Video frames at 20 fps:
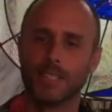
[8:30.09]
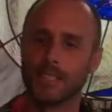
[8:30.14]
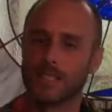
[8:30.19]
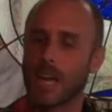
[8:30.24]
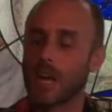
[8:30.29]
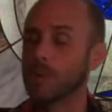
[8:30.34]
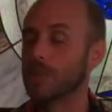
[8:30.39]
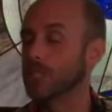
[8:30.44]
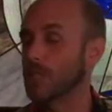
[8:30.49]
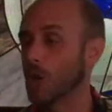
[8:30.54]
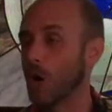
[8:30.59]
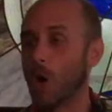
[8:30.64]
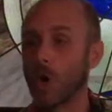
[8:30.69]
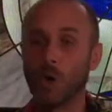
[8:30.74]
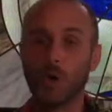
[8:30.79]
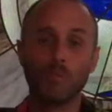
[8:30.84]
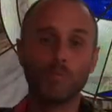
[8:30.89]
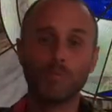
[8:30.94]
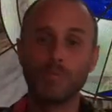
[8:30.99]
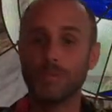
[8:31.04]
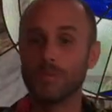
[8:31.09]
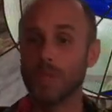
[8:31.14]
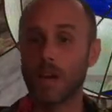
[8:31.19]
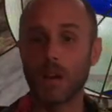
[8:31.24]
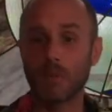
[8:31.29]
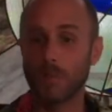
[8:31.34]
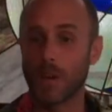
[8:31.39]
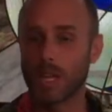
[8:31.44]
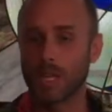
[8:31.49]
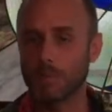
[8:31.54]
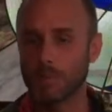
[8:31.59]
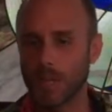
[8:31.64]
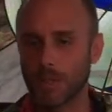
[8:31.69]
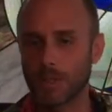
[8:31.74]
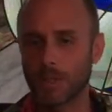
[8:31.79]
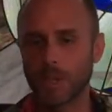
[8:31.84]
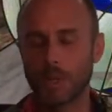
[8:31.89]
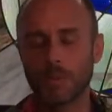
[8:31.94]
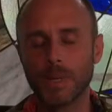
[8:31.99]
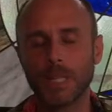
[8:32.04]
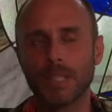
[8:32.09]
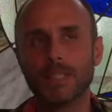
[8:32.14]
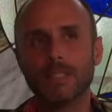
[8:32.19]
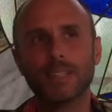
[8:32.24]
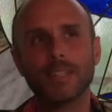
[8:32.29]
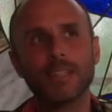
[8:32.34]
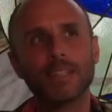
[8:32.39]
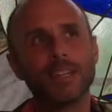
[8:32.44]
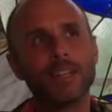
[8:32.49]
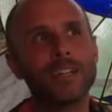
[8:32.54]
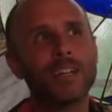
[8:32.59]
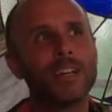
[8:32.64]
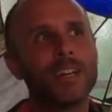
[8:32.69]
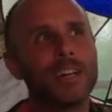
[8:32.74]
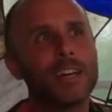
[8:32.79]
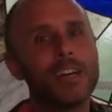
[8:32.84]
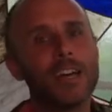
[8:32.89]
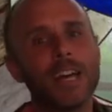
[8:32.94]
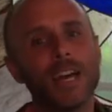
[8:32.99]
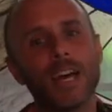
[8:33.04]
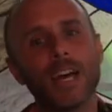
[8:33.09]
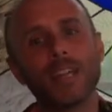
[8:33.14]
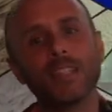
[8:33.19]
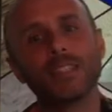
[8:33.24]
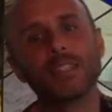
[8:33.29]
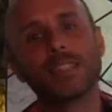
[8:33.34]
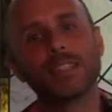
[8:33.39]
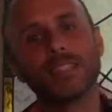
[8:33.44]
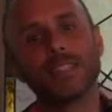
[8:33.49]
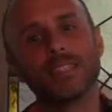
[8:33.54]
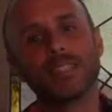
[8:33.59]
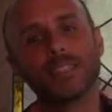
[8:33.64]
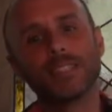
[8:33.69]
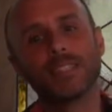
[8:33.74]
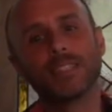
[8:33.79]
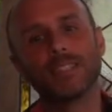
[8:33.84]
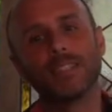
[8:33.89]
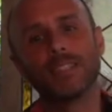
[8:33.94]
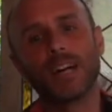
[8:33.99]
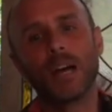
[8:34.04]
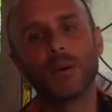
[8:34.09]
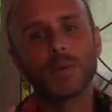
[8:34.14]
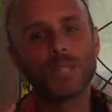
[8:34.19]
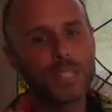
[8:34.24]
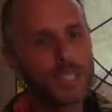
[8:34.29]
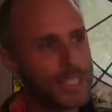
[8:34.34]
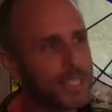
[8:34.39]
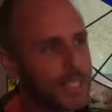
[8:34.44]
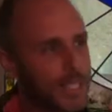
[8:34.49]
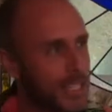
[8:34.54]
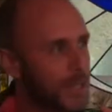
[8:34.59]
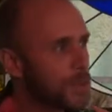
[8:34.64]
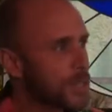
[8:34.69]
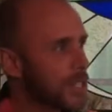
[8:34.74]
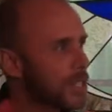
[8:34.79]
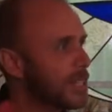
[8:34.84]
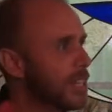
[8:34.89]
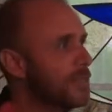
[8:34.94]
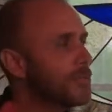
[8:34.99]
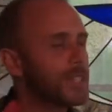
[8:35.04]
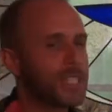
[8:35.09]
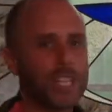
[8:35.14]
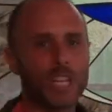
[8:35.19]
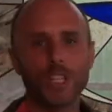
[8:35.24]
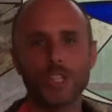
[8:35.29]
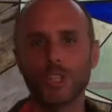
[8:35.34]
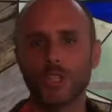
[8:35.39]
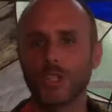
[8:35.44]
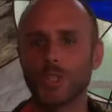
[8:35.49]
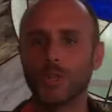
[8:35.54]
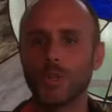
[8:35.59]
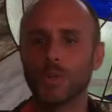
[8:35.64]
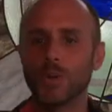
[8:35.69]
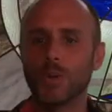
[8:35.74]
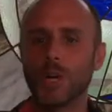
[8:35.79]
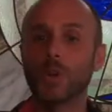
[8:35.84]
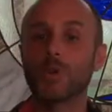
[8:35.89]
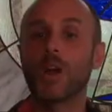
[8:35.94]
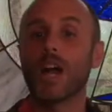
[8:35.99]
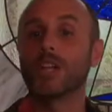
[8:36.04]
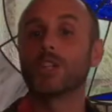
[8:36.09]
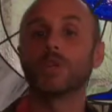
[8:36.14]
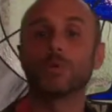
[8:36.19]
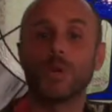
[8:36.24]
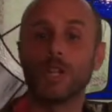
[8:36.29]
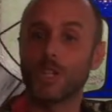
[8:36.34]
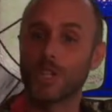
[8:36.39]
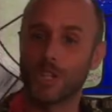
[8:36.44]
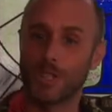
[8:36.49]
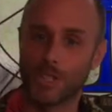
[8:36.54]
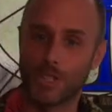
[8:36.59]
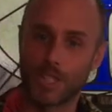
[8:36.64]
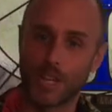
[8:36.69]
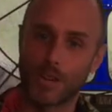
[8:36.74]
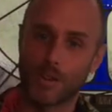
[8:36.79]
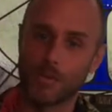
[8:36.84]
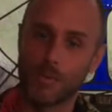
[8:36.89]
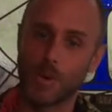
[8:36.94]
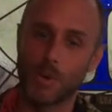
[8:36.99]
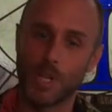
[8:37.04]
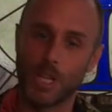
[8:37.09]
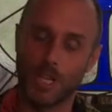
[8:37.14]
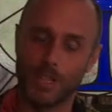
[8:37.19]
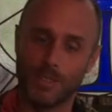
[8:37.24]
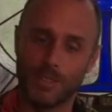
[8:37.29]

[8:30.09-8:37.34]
I was at home, not writing my sermon, and it was an invitation to a graduation ceremony.